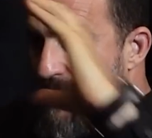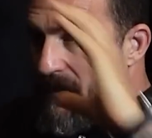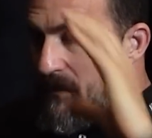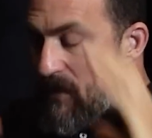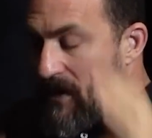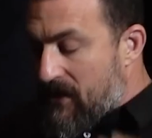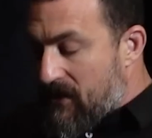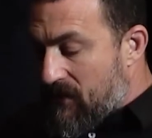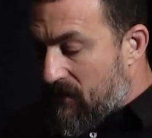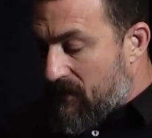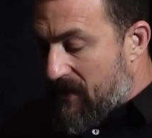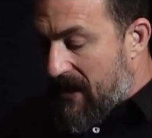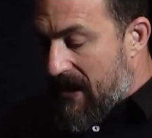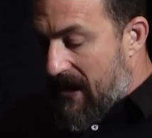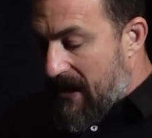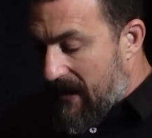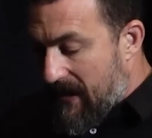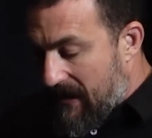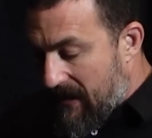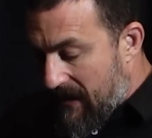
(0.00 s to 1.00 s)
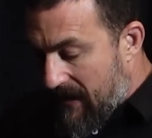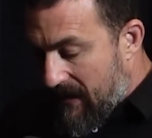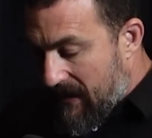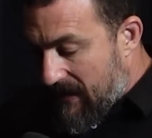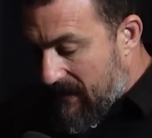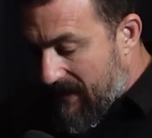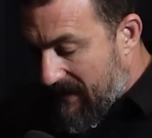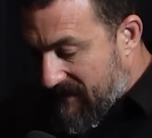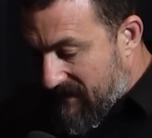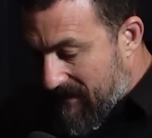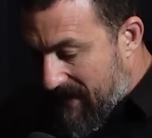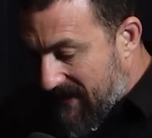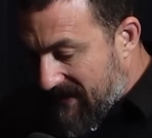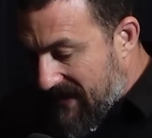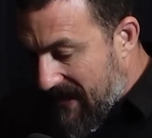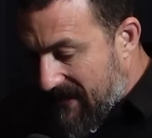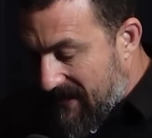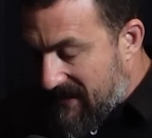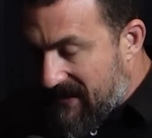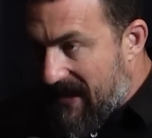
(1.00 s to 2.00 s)
When you read, you have to
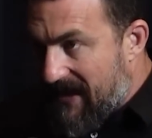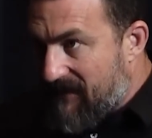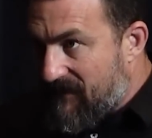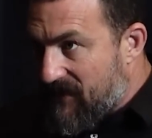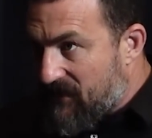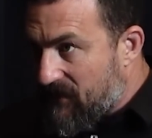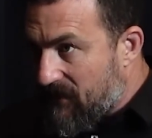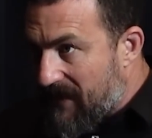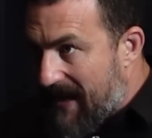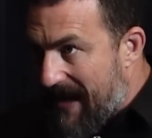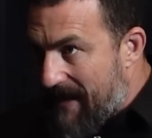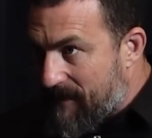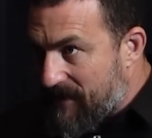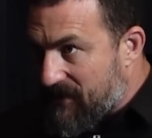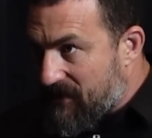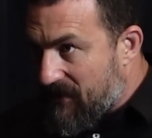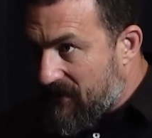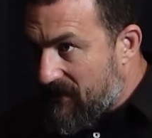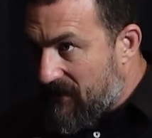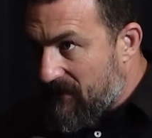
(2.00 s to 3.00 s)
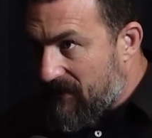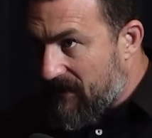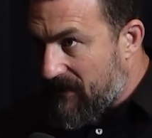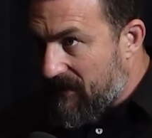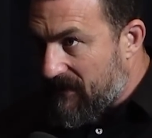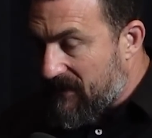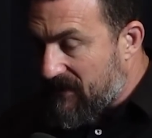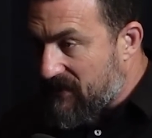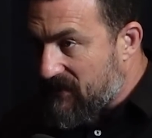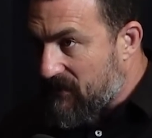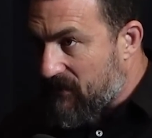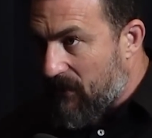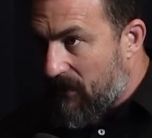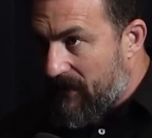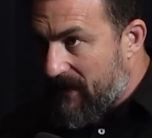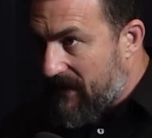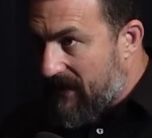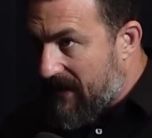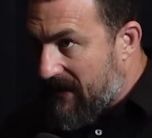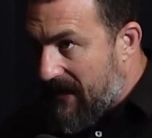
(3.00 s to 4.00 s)
maintain a tight visual aperture. You're literally
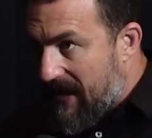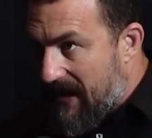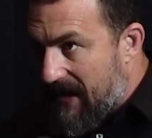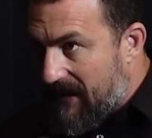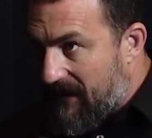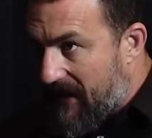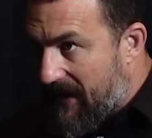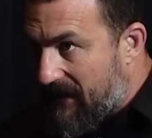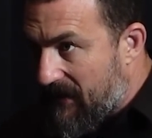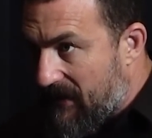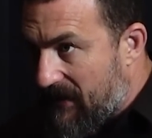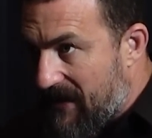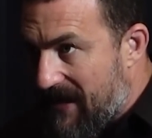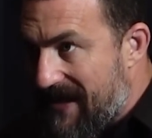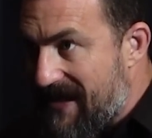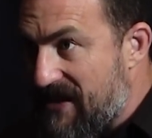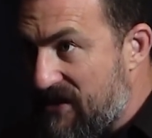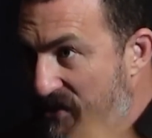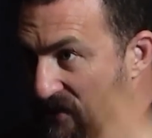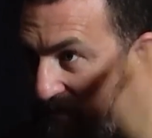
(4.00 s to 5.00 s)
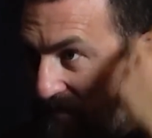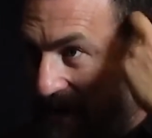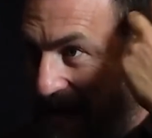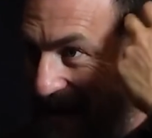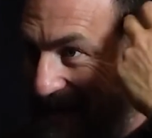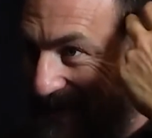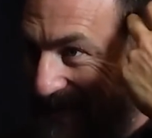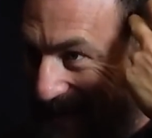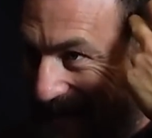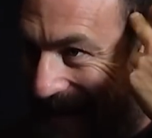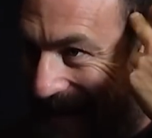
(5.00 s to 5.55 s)
scrolling like a highlighter in your mind's